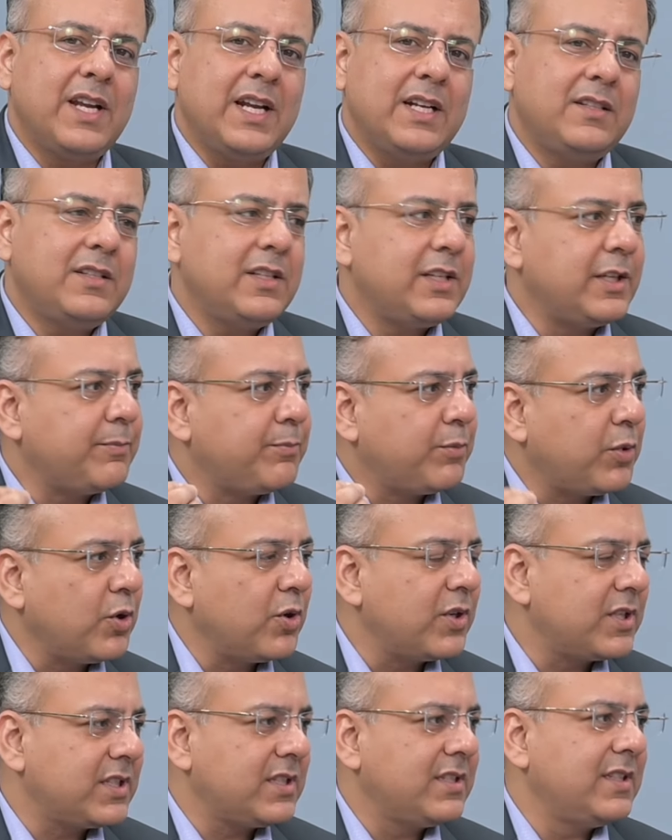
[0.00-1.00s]
get the
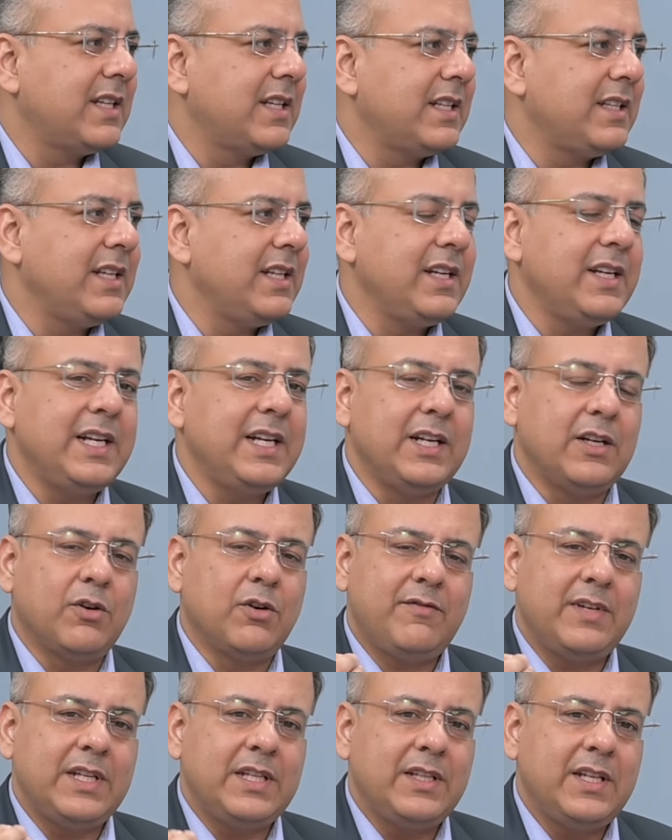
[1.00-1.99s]
reports that they need.
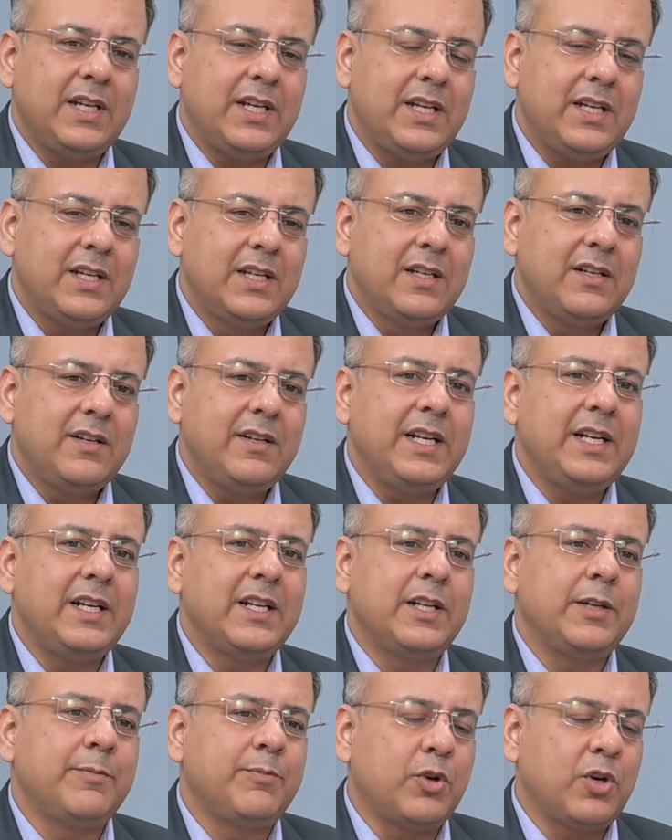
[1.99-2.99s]
When they need a
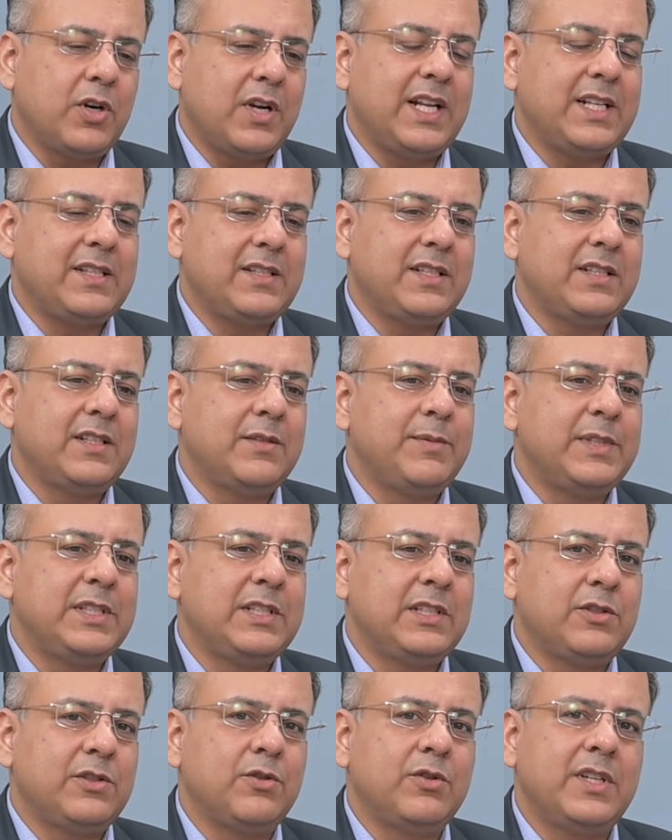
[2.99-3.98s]
report, let's say the
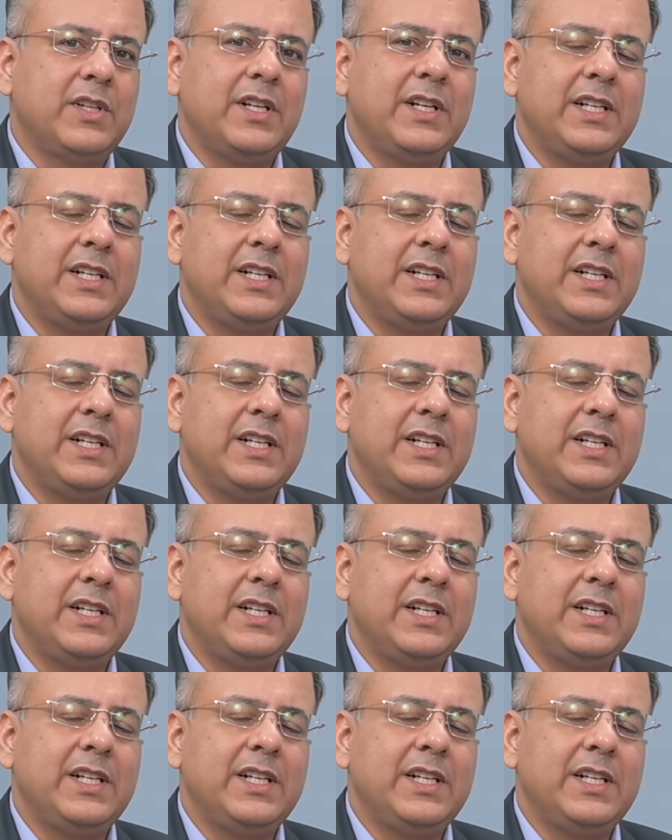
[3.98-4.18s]
business owner